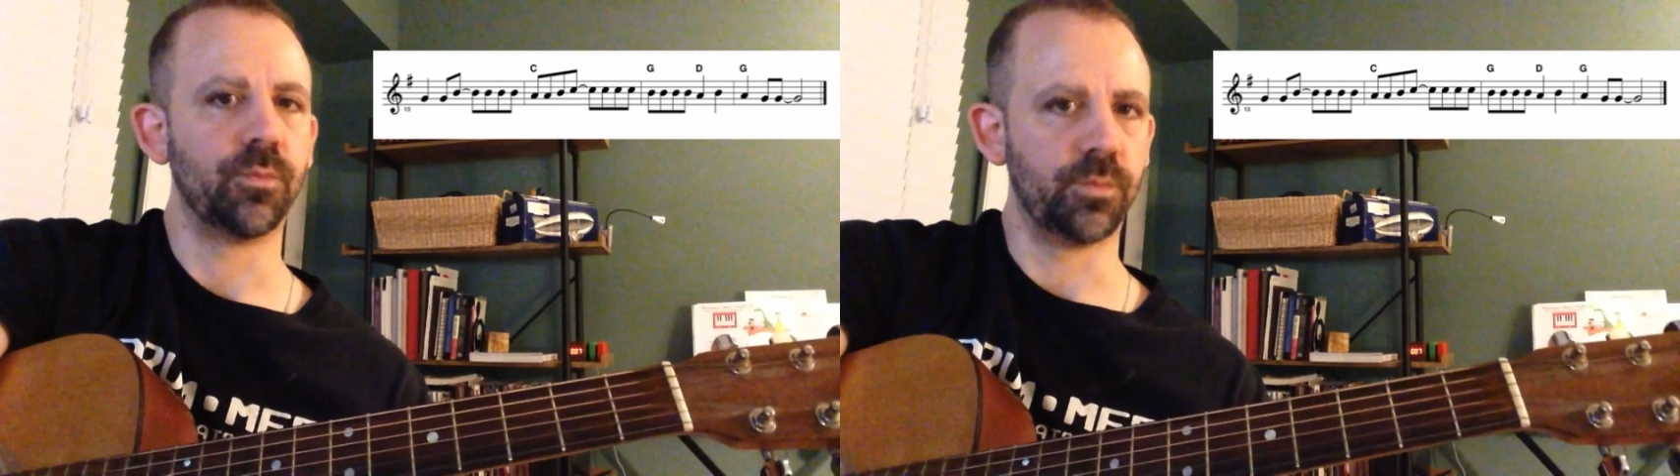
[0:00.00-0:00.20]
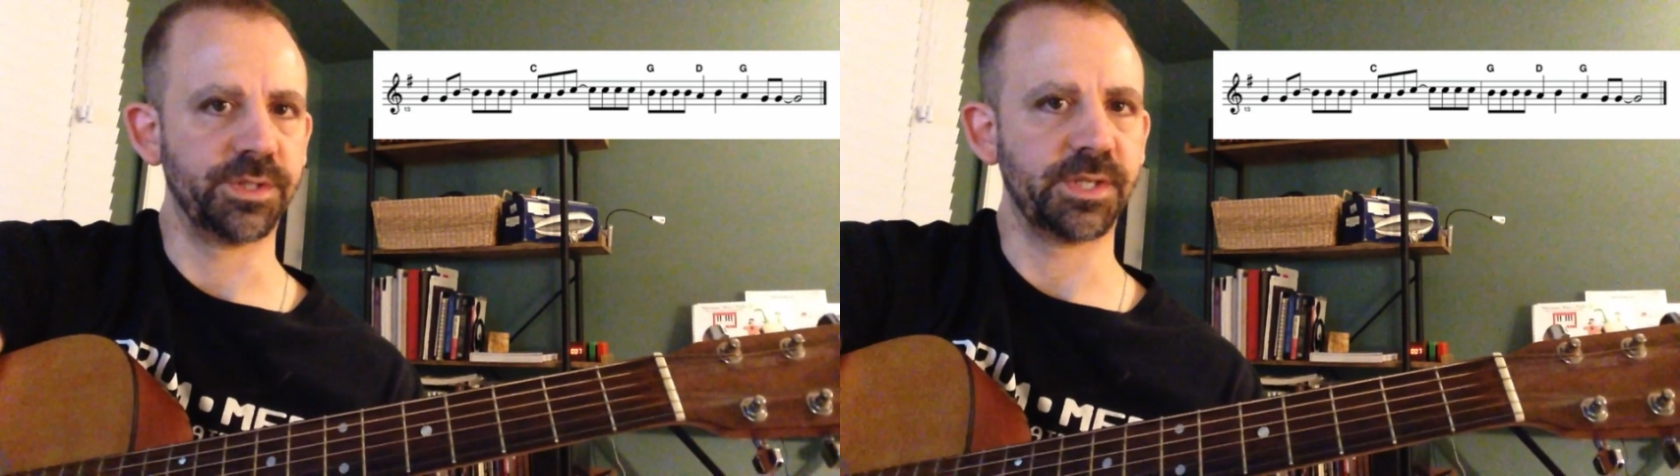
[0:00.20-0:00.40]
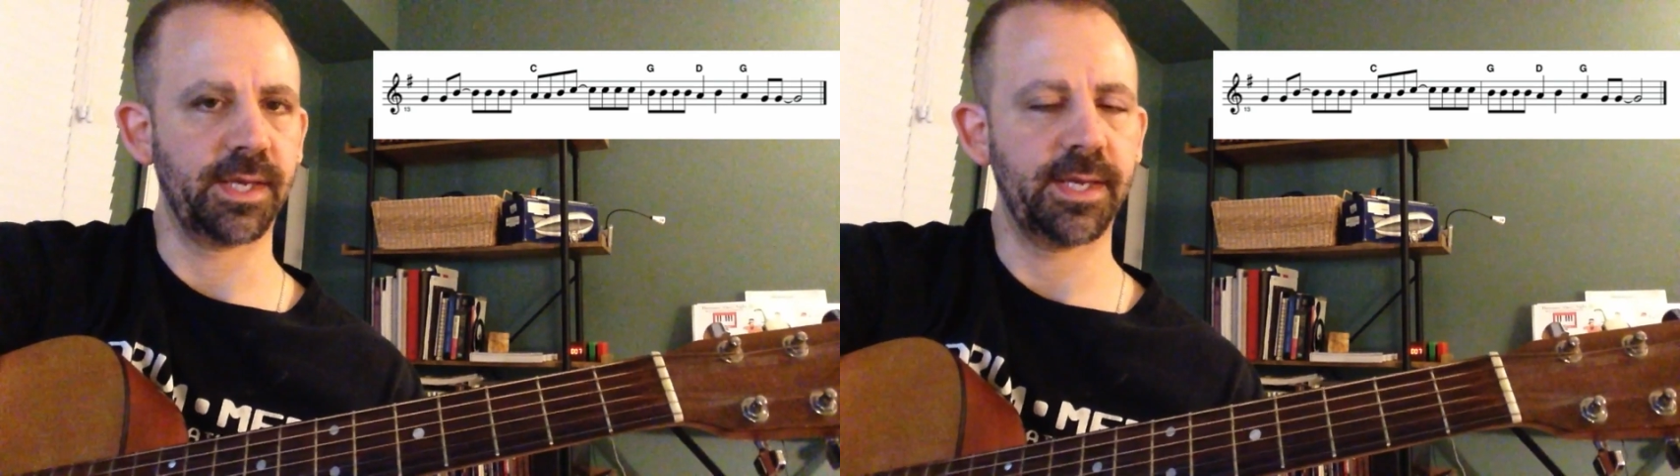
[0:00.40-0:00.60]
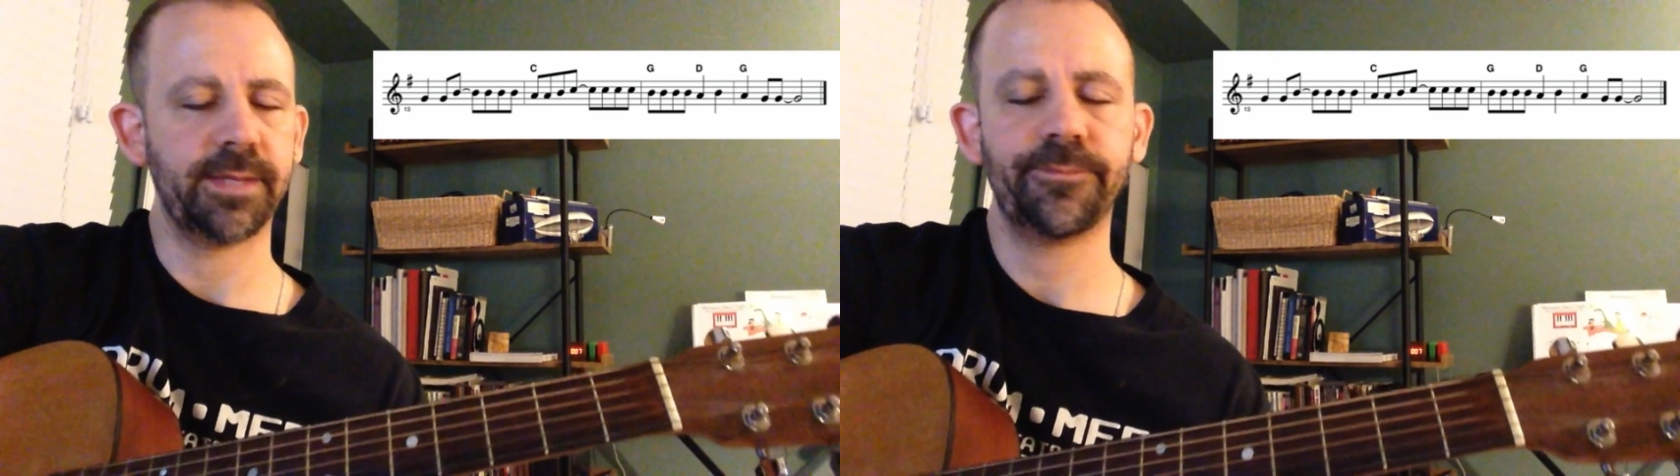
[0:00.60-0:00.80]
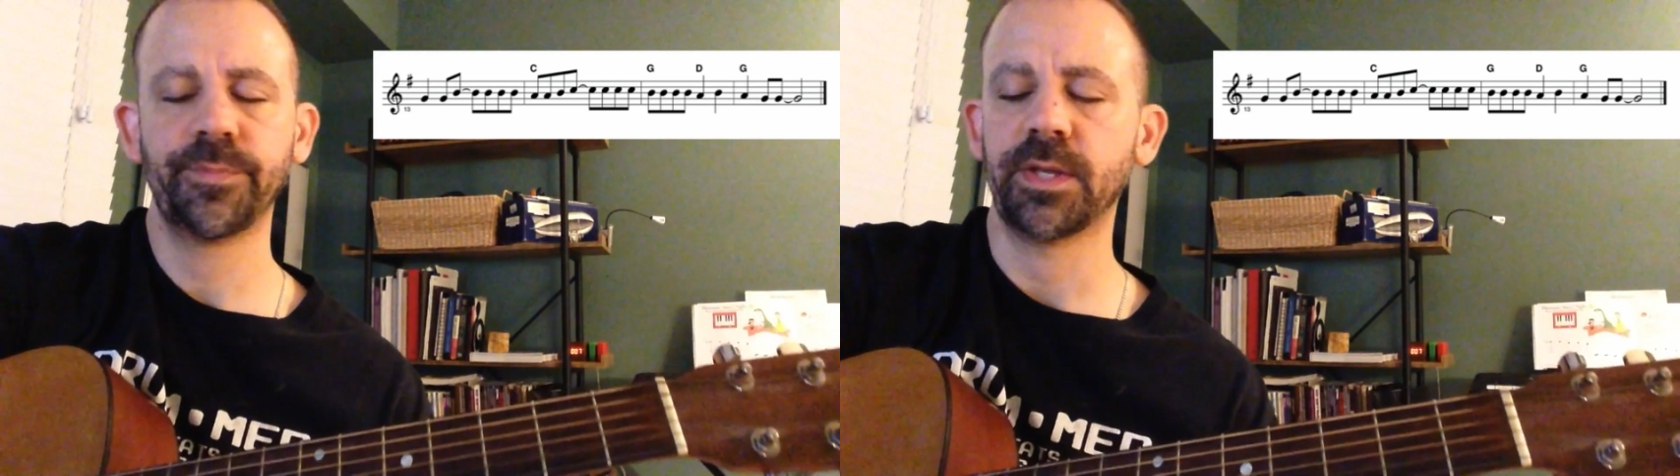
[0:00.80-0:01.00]
Once
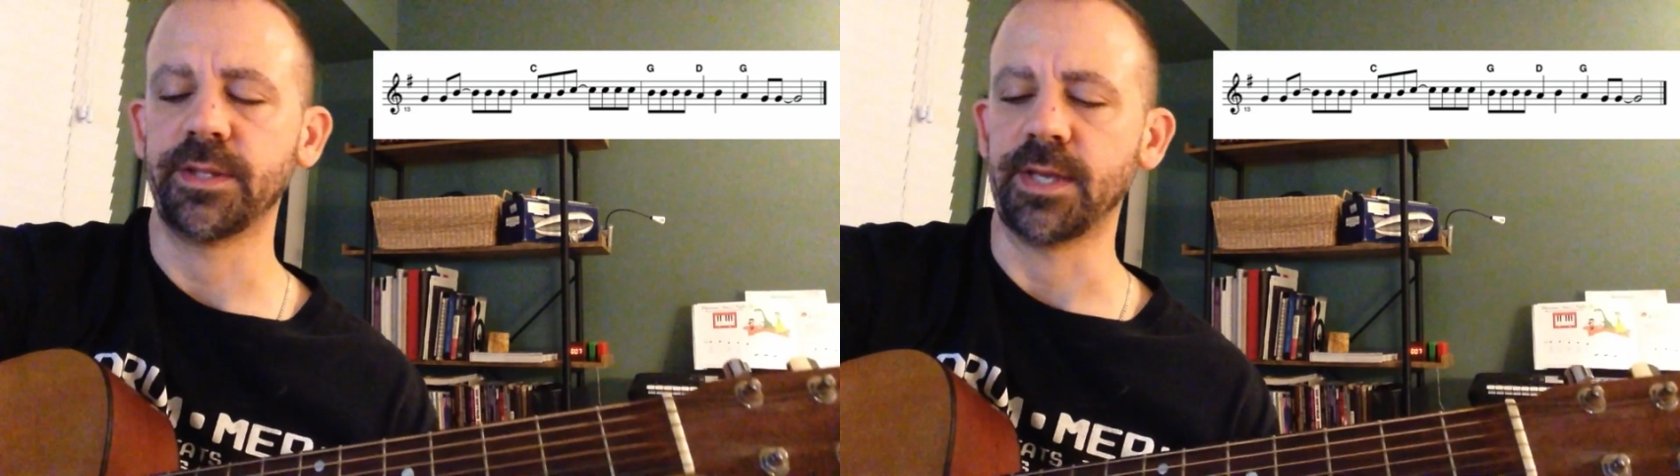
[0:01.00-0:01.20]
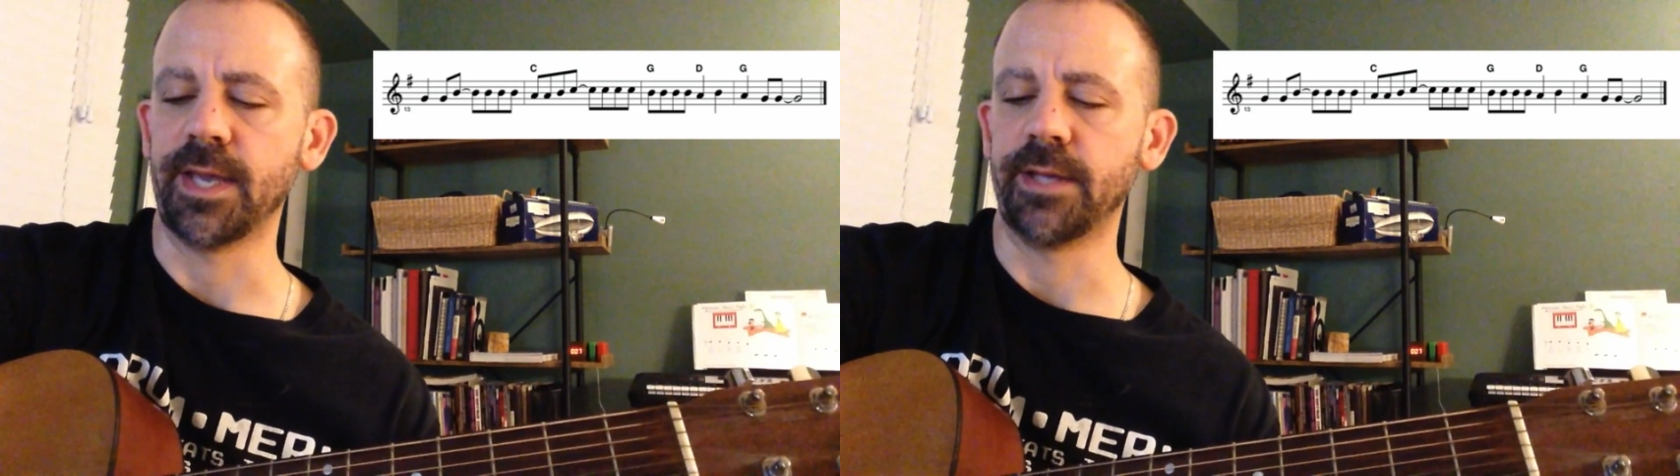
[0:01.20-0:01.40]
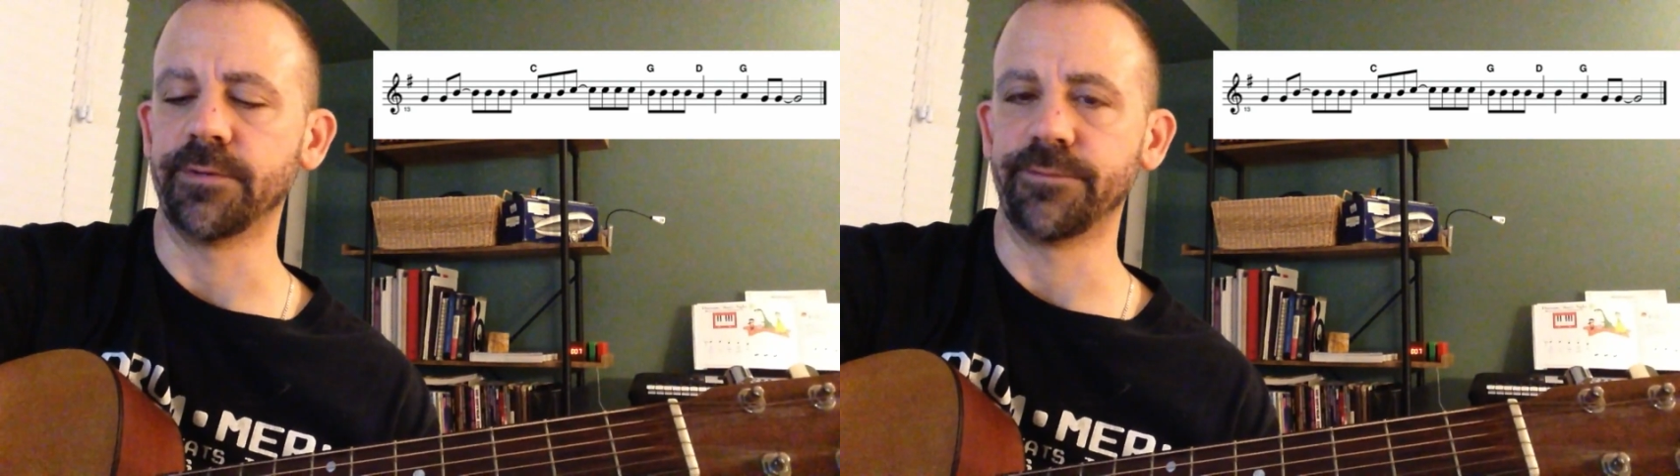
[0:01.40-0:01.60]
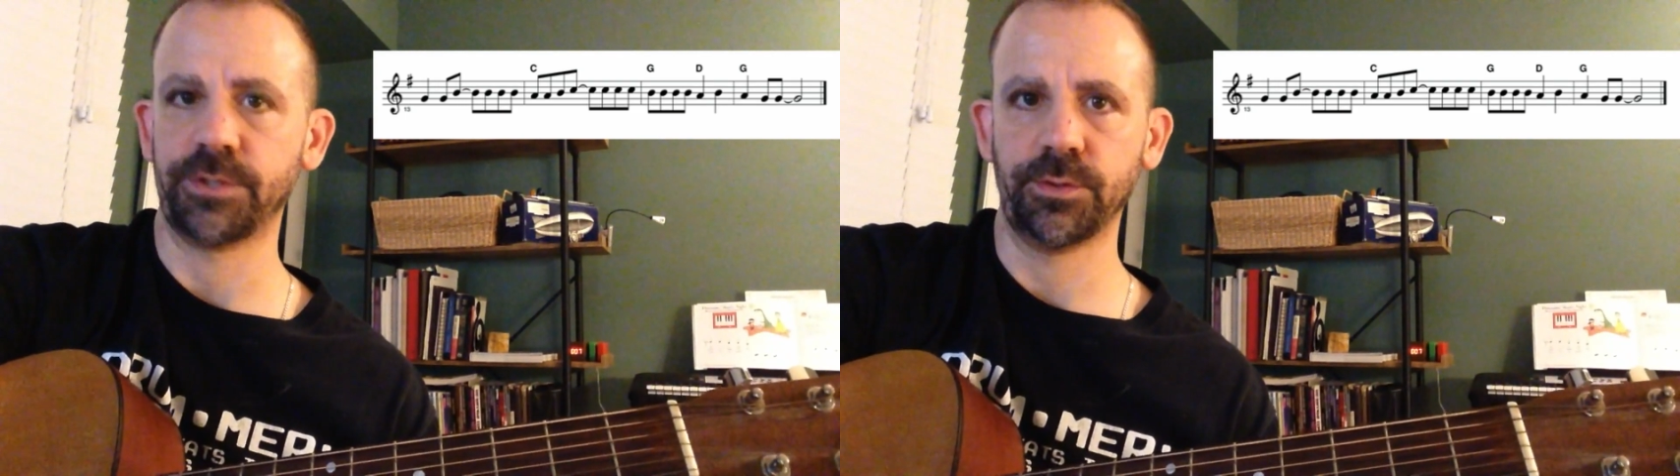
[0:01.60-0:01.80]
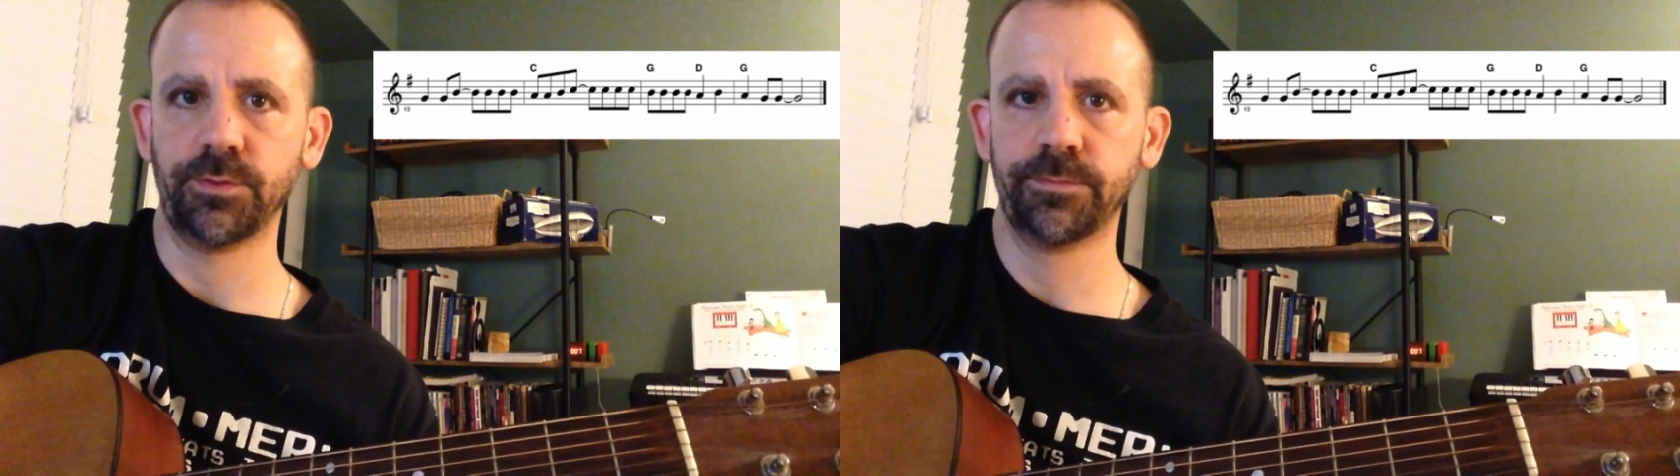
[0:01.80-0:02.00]
again, the and of
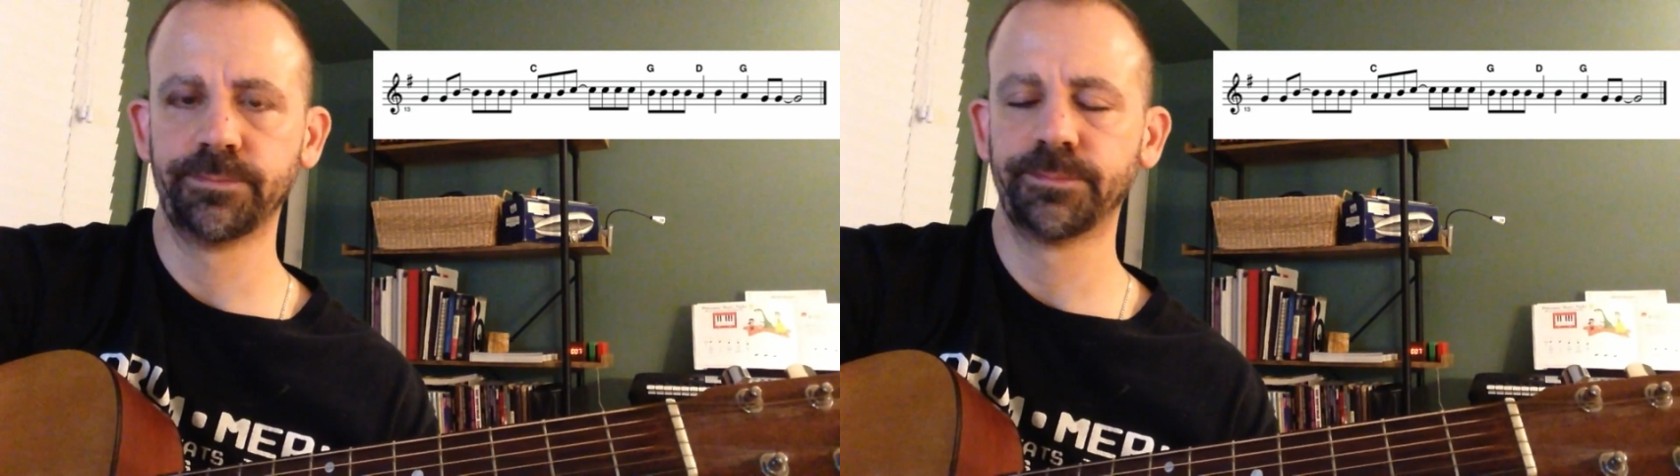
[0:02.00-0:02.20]
2,